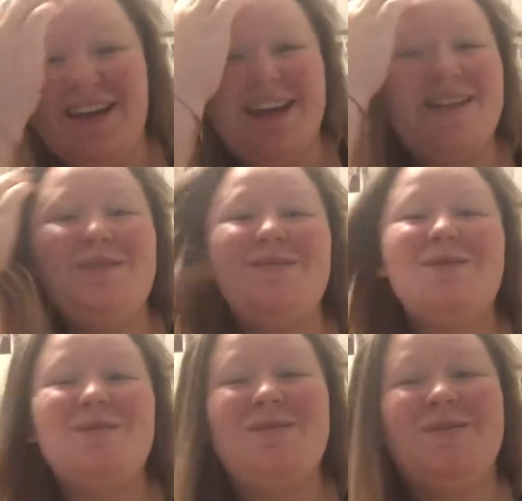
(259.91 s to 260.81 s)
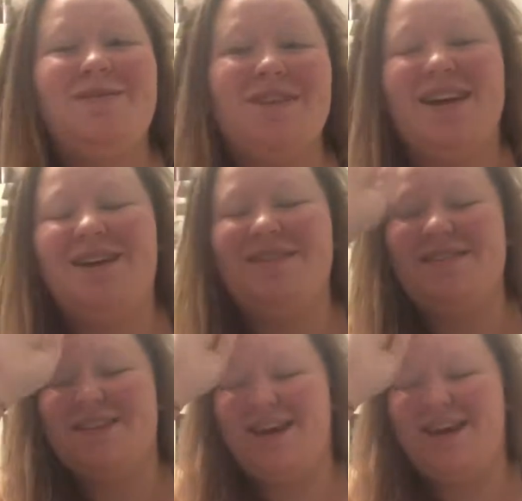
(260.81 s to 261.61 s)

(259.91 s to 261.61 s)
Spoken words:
and do YouTube videos.